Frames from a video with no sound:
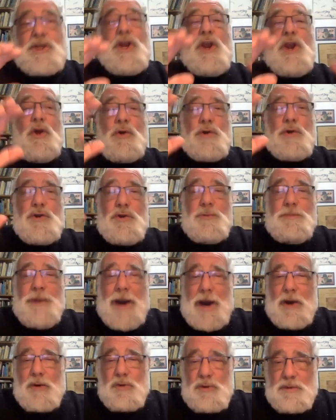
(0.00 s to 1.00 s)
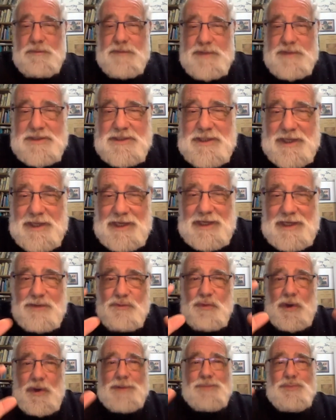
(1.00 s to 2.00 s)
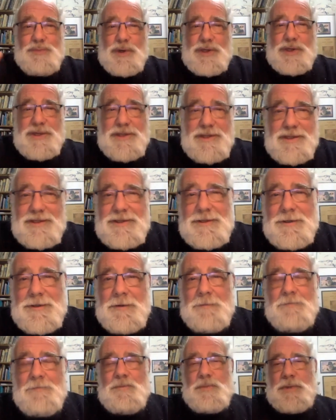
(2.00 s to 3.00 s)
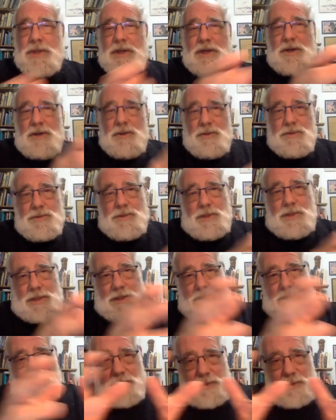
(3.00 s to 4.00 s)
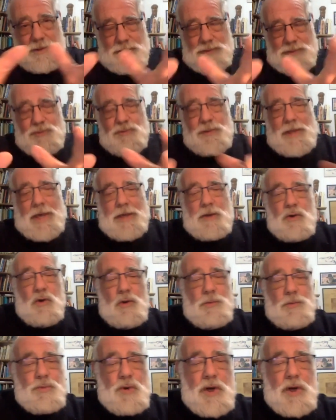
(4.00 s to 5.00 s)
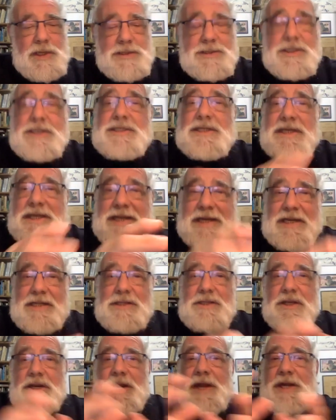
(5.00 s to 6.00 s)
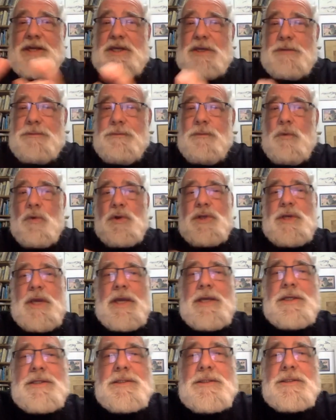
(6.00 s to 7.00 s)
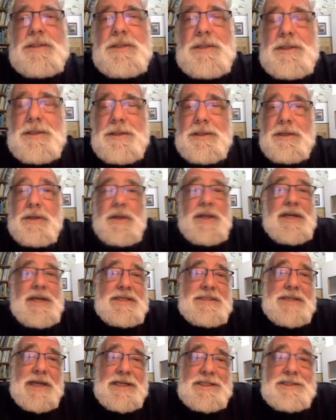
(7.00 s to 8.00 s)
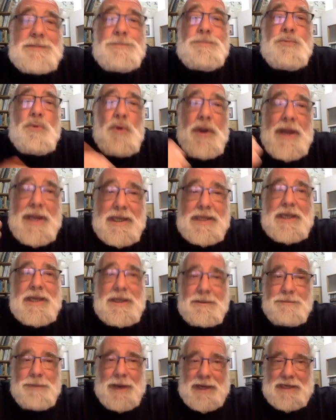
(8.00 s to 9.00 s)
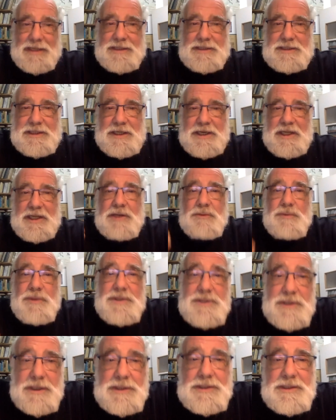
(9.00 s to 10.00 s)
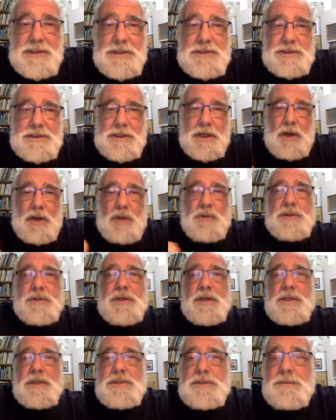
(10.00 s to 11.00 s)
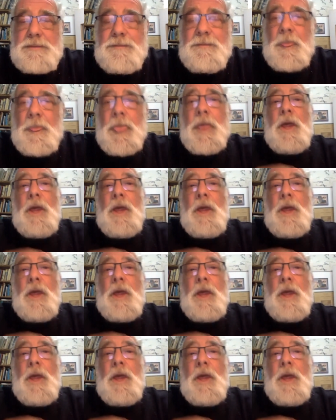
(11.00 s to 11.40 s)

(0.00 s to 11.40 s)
colonial power of its day, Great Britain, through that whole process leading to 1948. In a sense, breaking Palestinian resistance to colonialism